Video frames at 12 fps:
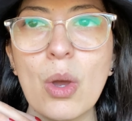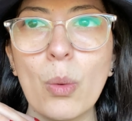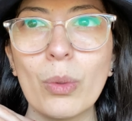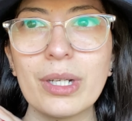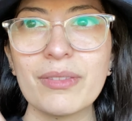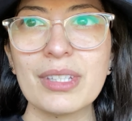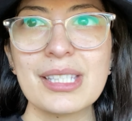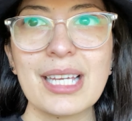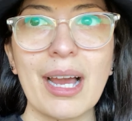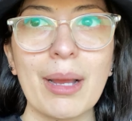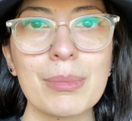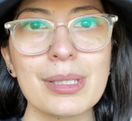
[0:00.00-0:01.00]
one of the
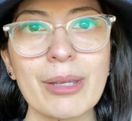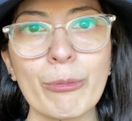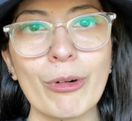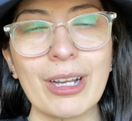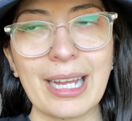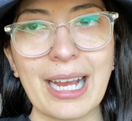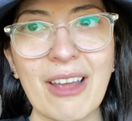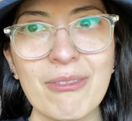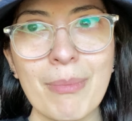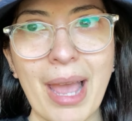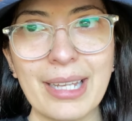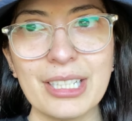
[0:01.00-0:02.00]
times that where like I've
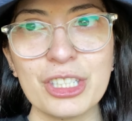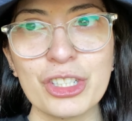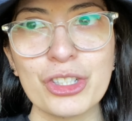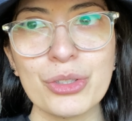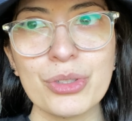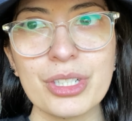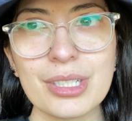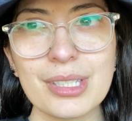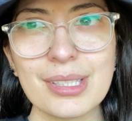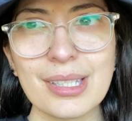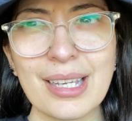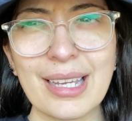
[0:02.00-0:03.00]
managed to
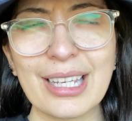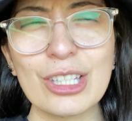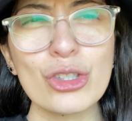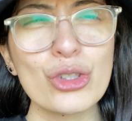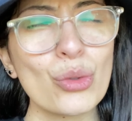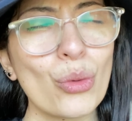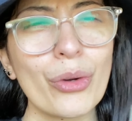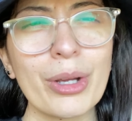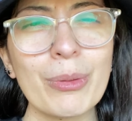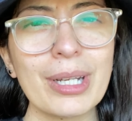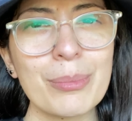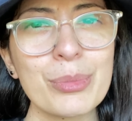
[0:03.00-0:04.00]
just enjoy
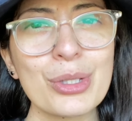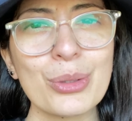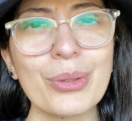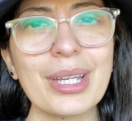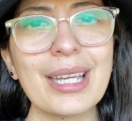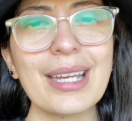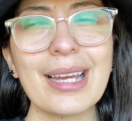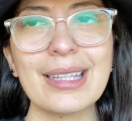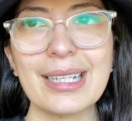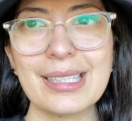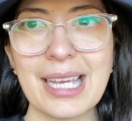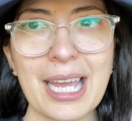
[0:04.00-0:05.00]
what I'm doing and
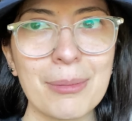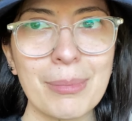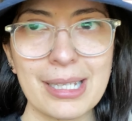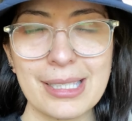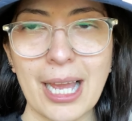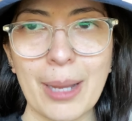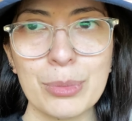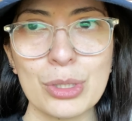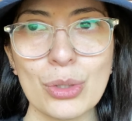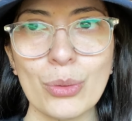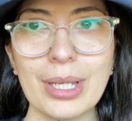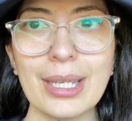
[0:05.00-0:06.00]
like take my time
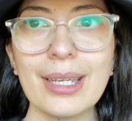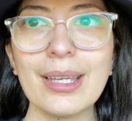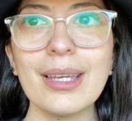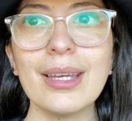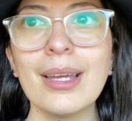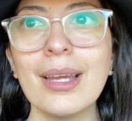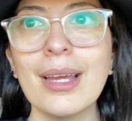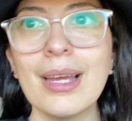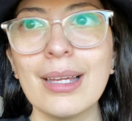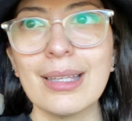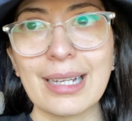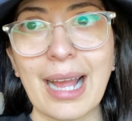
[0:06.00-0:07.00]
doing it.
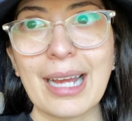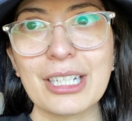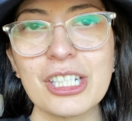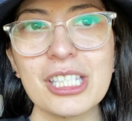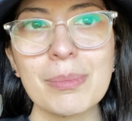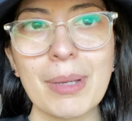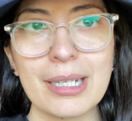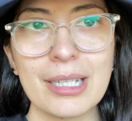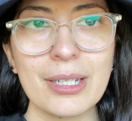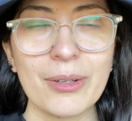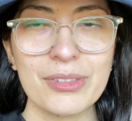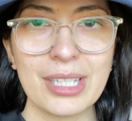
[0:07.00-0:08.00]
Like I actually spent
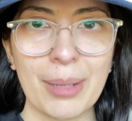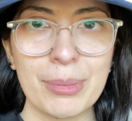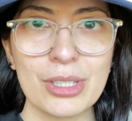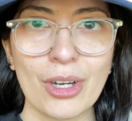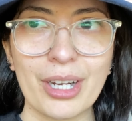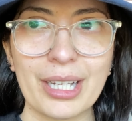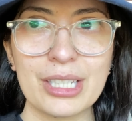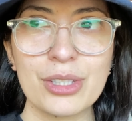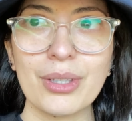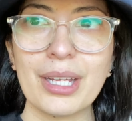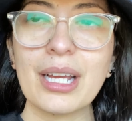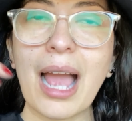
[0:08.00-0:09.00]
enough time in Target
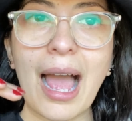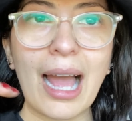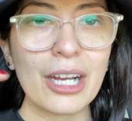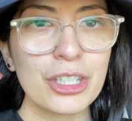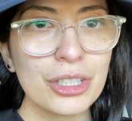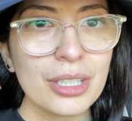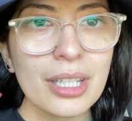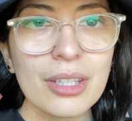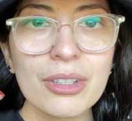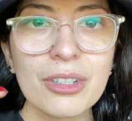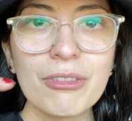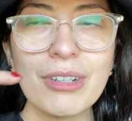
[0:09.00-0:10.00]
to like actually
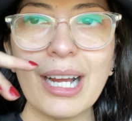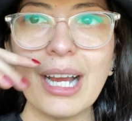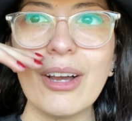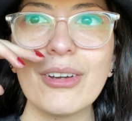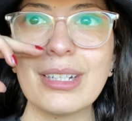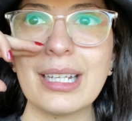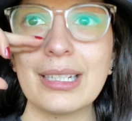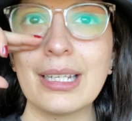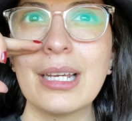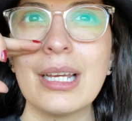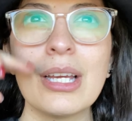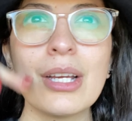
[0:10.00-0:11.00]
look around and
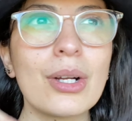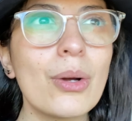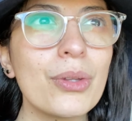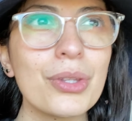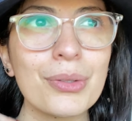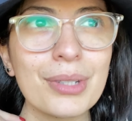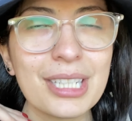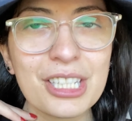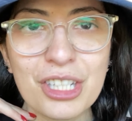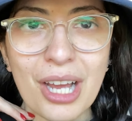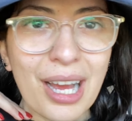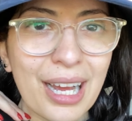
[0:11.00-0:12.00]
go through
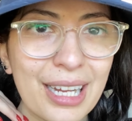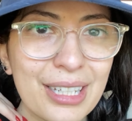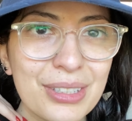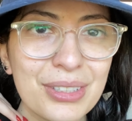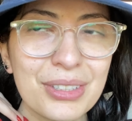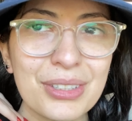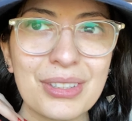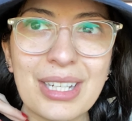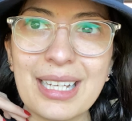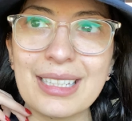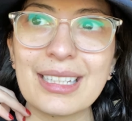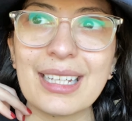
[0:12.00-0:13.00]
each aisle,
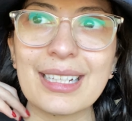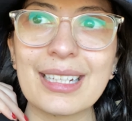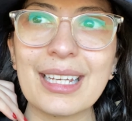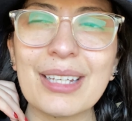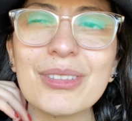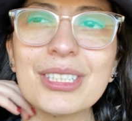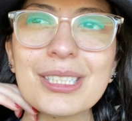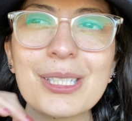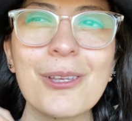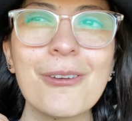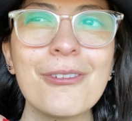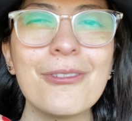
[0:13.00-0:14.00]
and like it was
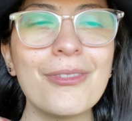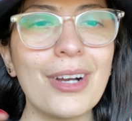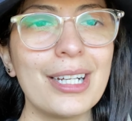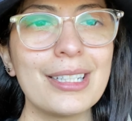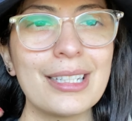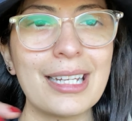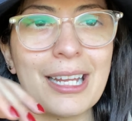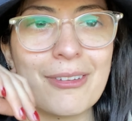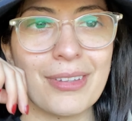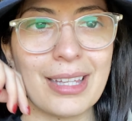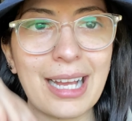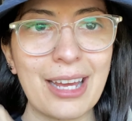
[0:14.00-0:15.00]
just fun, and I
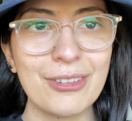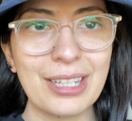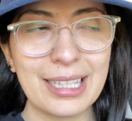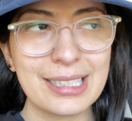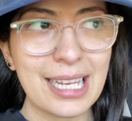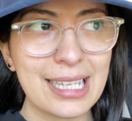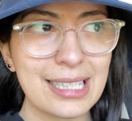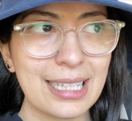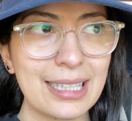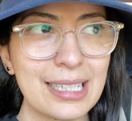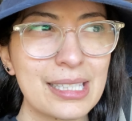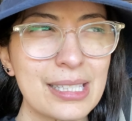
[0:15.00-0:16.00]
feel like I don't get days
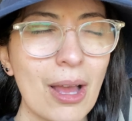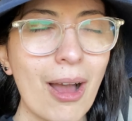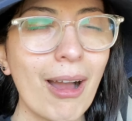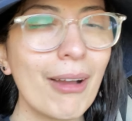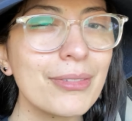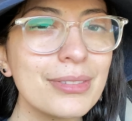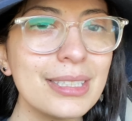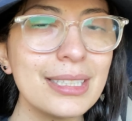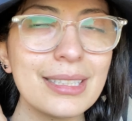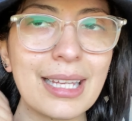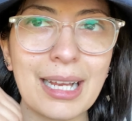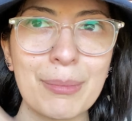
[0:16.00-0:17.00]
like this
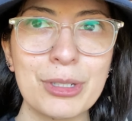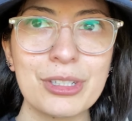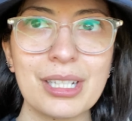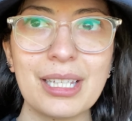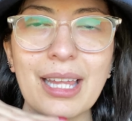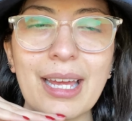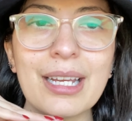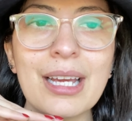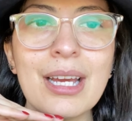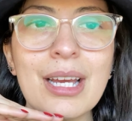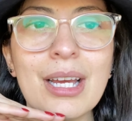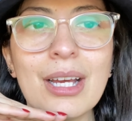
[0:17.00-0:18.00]
often. Like I'm usually like,
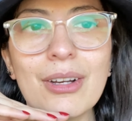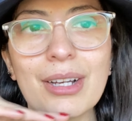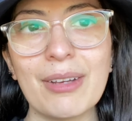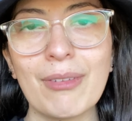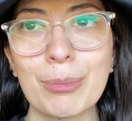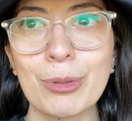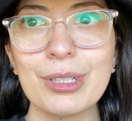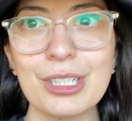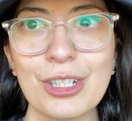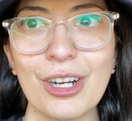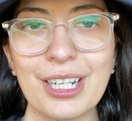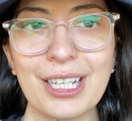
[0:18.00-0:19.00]
okay, if I'm going to
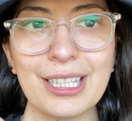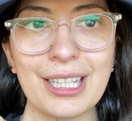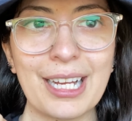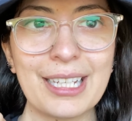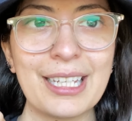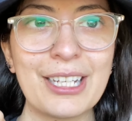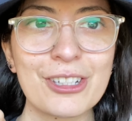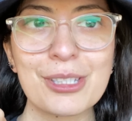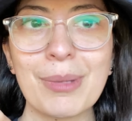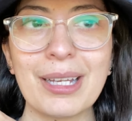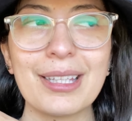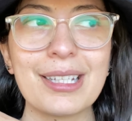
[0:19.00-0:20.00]
Target, like here's
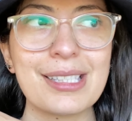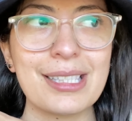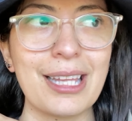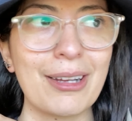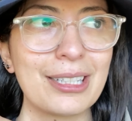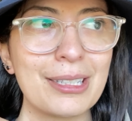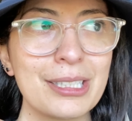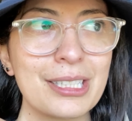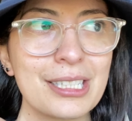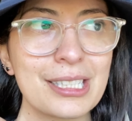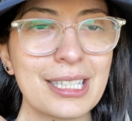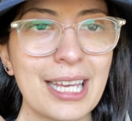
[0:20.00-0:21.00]
my list and I'm gonna
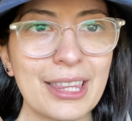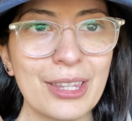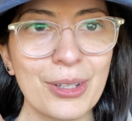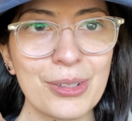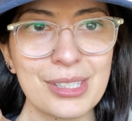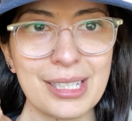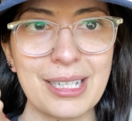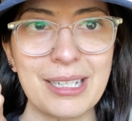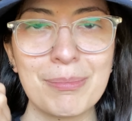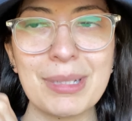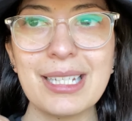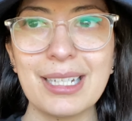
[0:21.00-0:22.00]
just get those and
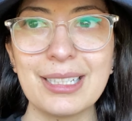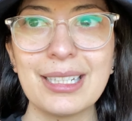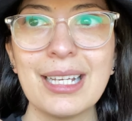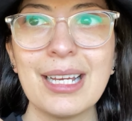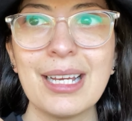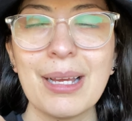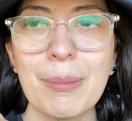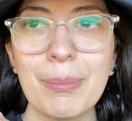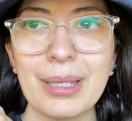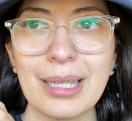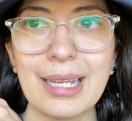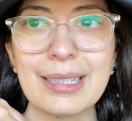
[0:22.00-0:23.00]
then be done.
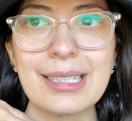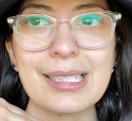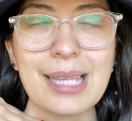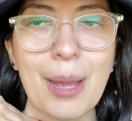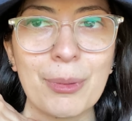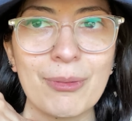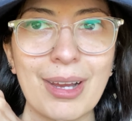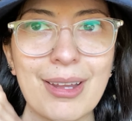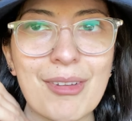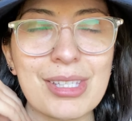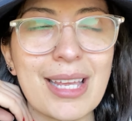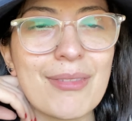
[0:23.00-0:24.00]
But like this time around
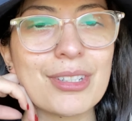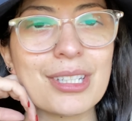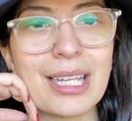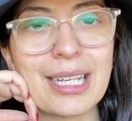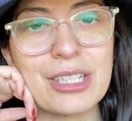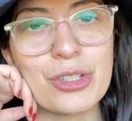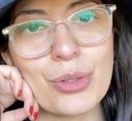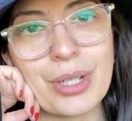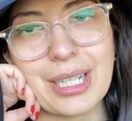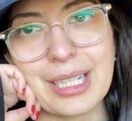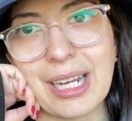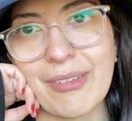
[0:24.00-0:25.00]
I was able to like enjoy
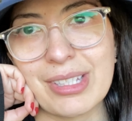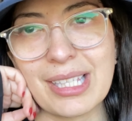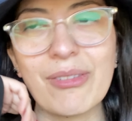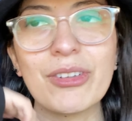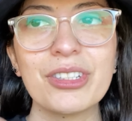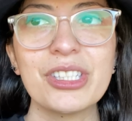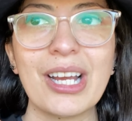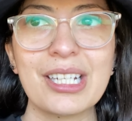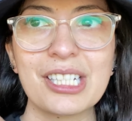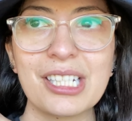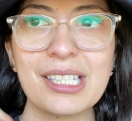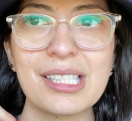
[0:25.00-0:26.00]
it. I was able to
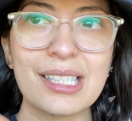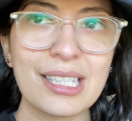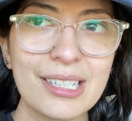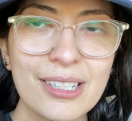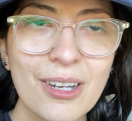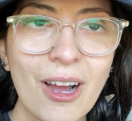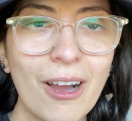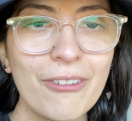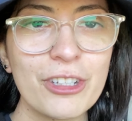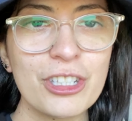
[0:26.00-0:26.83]
actually sit in a coffee